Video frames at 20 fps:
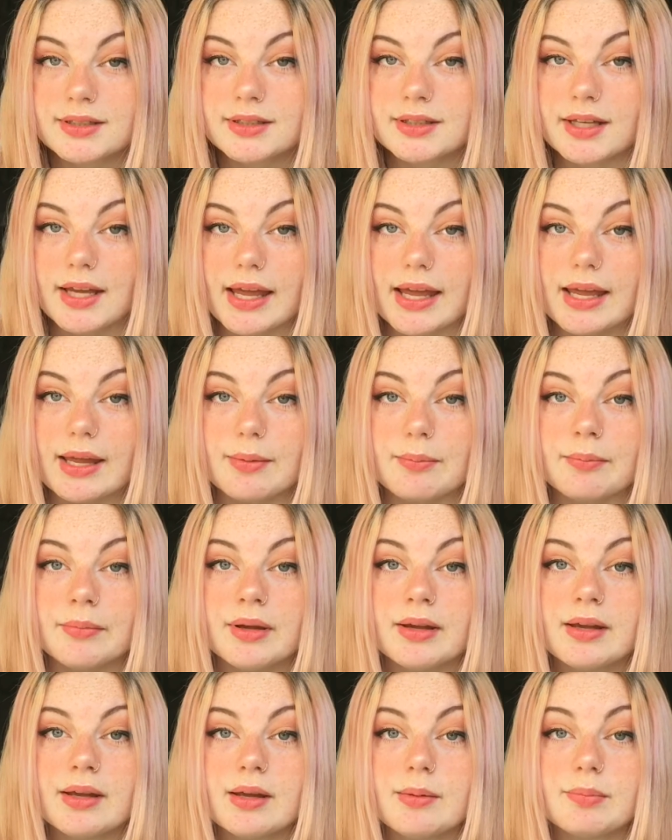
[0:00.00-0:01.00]

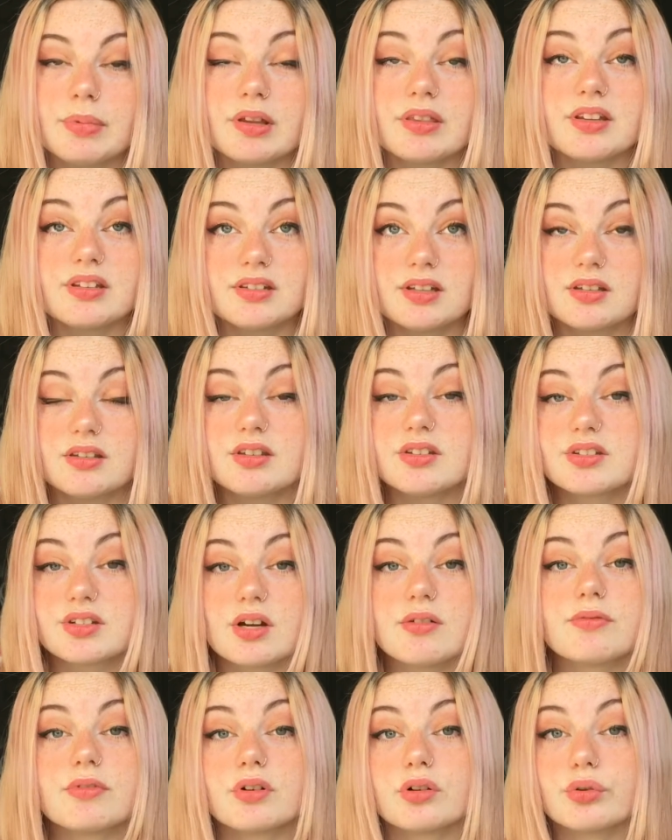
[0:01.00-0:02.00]
but they did
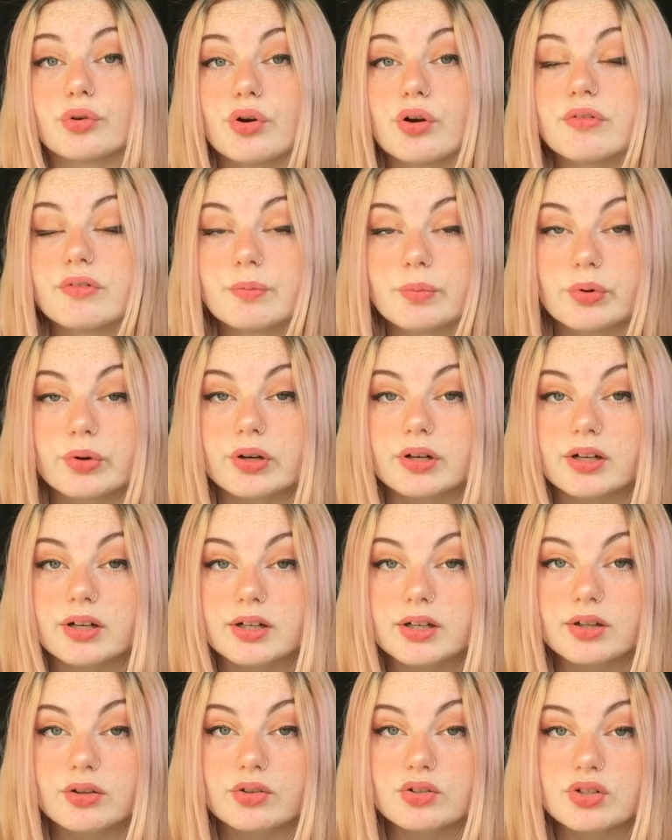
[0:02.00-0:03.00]
discover a lot of important
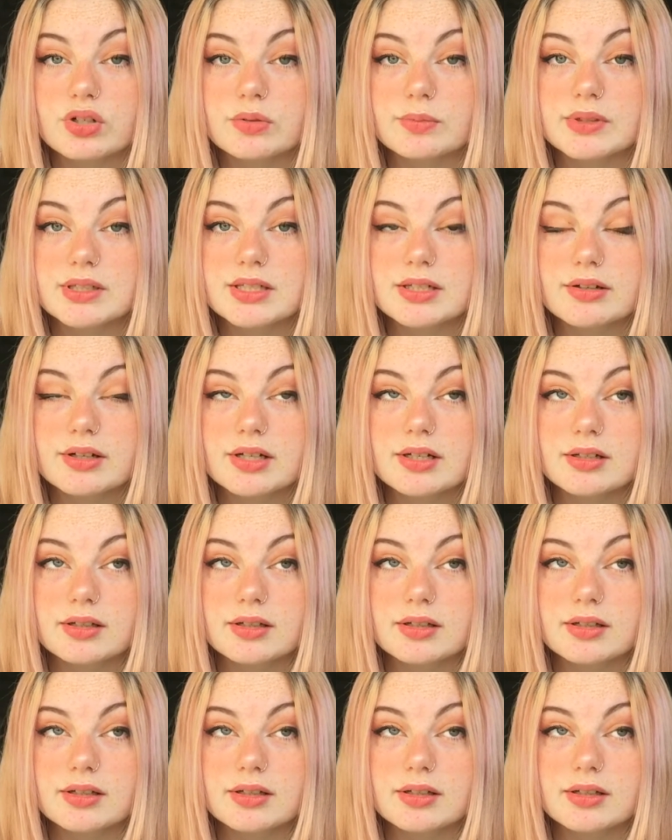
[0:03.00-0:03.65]
archaeological material.